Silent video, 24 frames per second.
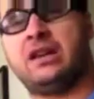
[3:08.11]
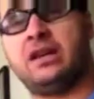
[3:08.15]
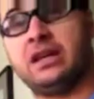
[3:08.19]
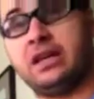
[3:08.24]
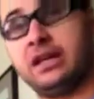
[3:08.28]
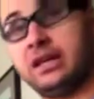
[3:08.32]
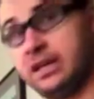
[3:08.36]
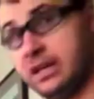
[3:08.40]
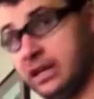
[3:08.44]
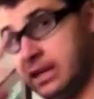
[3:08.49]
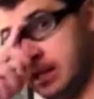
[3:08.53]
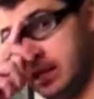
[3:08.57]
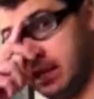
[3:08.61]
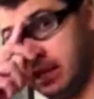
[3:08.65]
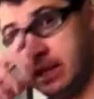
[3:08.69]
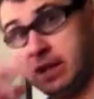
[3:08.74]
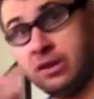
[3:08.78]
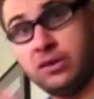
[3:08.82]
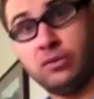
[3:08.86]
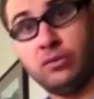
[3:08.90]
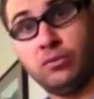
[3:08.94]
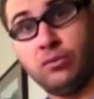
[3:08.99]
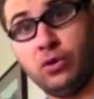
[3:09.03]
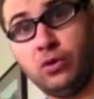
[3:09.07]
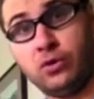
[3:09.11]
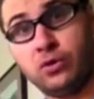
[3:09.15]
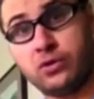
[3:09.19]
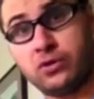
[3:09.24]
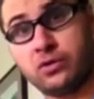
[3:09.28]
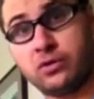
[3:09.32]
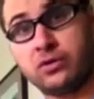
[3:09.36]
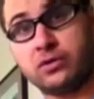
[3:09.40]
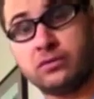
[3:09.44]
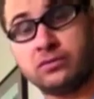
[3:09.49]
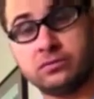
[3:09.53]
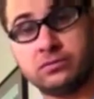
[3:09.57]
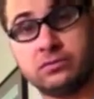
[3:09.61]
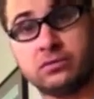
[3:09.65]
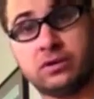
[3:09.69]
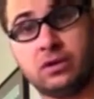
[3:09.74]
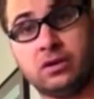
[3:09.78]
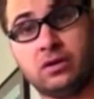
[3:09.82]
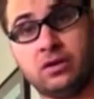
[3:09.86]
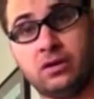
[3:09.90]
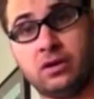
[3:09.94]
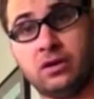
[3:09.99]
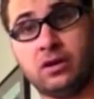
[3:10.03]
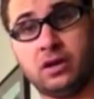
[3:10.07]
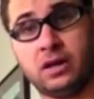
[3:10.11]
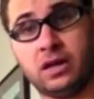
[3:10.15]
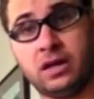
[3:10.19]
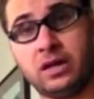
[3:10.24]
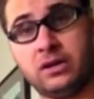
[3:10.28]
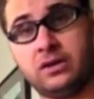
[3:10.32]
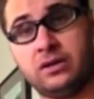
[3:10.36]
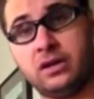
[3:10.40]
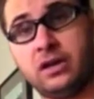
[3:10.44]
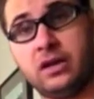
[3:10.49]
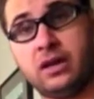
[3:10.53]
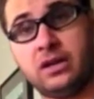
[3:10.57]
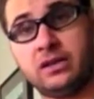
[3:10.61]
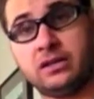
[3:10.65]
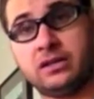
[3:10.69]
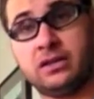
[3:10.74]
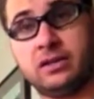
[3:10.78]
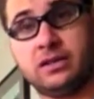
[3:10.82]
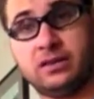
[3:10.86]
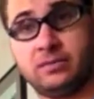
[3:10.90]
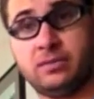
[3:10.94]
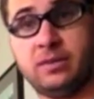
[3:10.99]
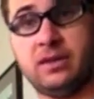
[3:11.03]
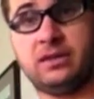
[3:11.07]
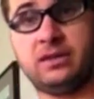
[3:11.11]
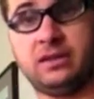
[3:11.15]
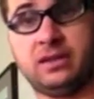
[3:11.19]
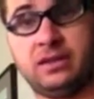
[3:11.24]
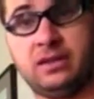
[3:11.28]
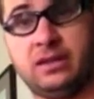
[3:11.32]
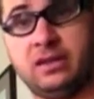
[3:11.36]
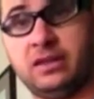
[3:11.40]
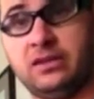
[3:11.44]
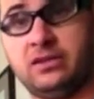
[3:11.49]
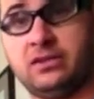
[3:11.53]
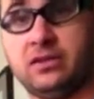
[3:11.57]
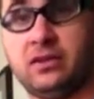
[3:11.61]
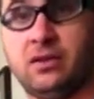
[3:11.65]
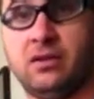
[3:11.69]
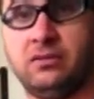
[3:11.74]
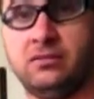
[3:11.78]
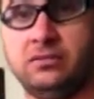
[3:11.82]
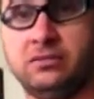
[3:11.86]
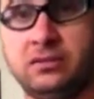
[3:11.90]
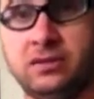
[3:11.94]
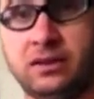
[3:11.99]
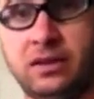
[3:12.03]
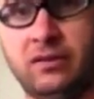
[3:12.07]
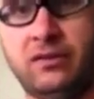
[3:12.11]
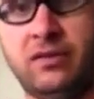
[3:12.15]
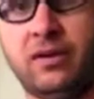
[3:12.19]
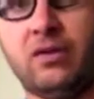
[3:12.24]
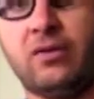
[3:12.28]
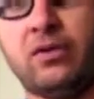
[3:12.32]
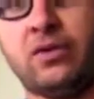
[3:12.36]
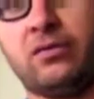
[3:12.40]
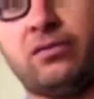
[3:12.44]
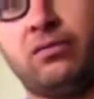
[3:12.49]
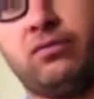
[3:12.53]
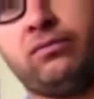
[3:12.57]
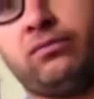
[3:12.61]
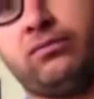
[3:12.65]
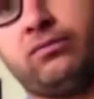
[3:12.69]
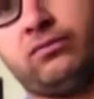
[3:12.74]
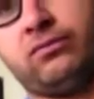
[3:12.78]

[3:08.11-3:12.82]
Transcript: And in the motor, all it does is basically, so if I want to